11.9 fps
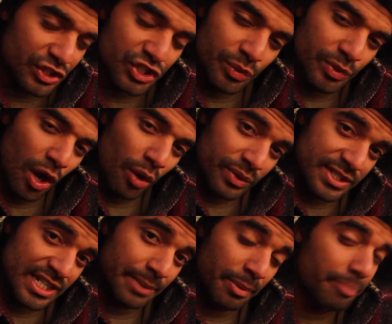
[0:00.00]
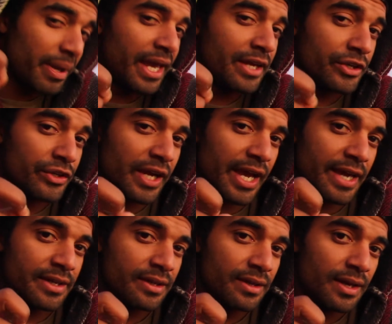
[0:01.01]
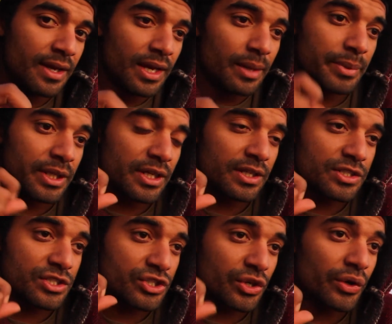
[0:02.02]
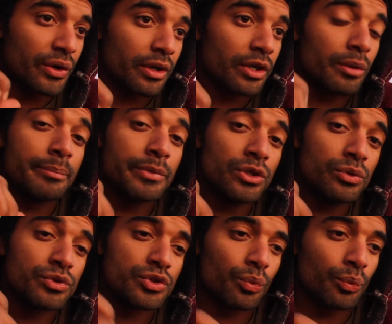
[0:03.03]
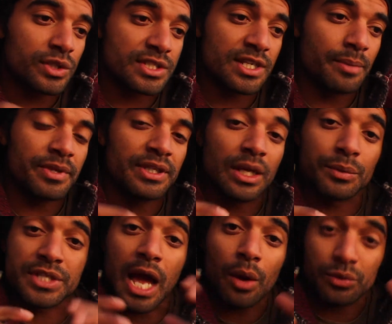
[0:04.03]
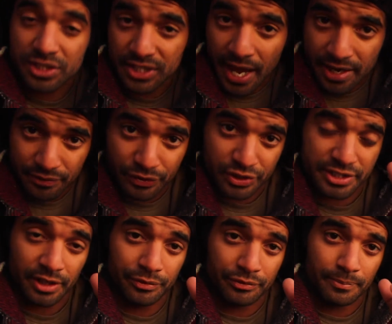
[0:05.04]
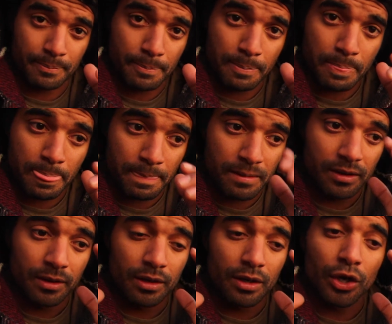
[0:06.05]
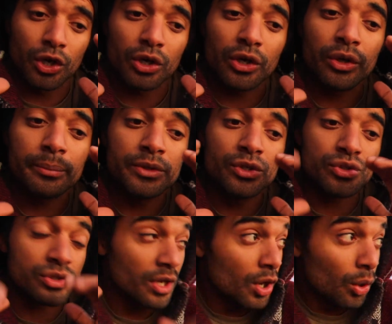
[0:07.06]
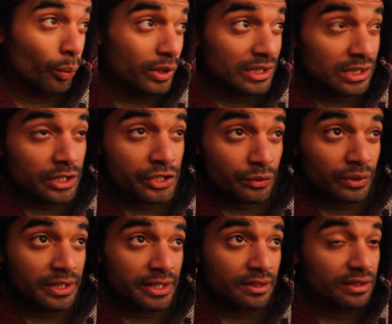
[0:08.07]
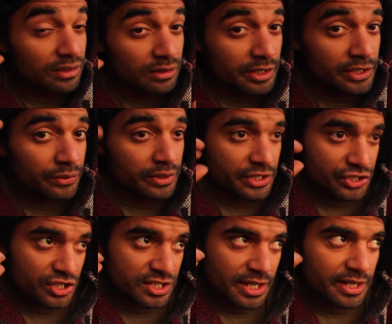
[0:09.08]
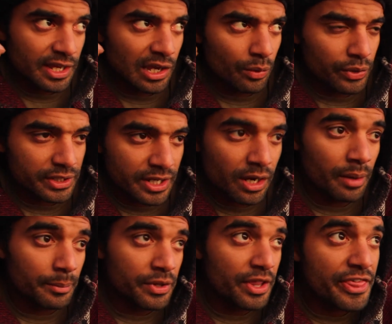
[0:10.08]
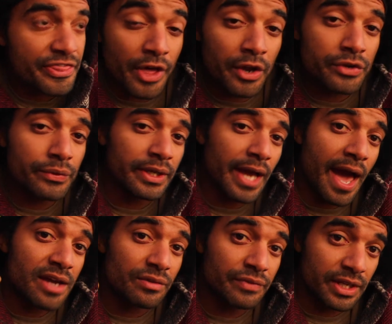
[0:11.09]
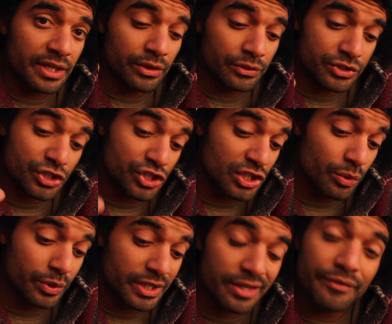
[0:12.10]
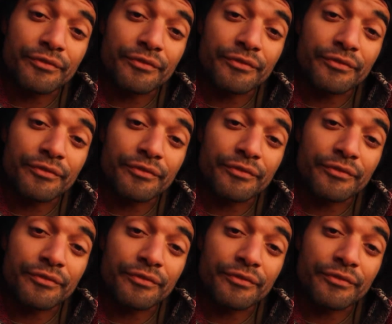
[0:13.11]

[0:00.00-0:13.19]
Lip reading: she would always keep a pen in her hand because to her, her muse was something that was outside of herself. Her muse would literally, she said it would come thundering out of the hills. She would